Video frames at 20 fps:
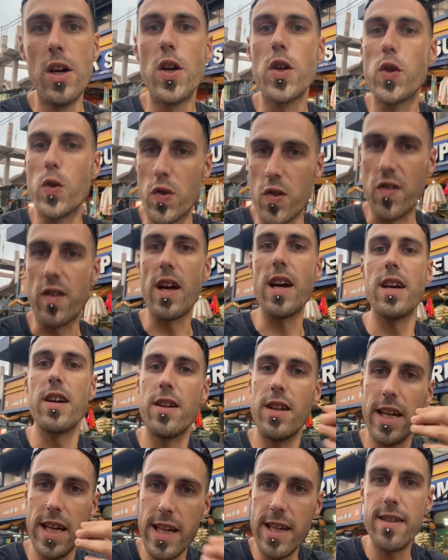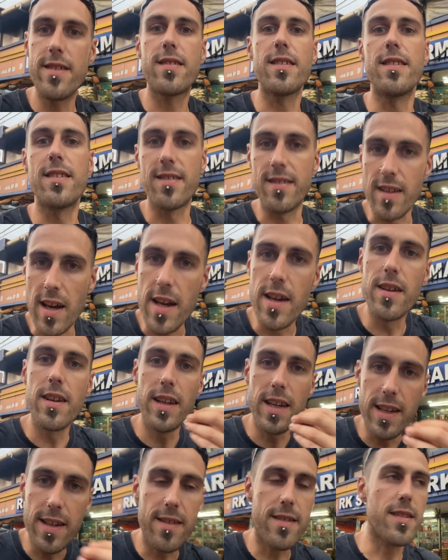You stay and eat and stay and
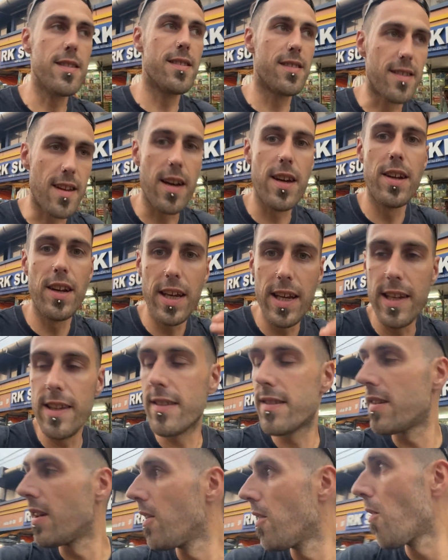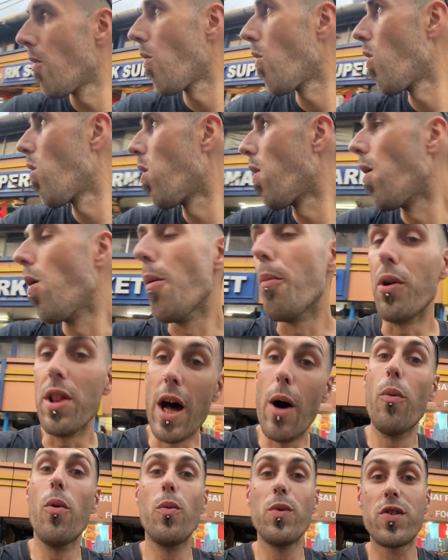eat and stay and eat. But
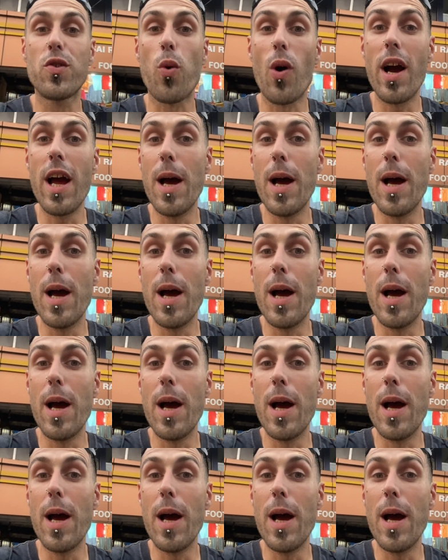that one was quite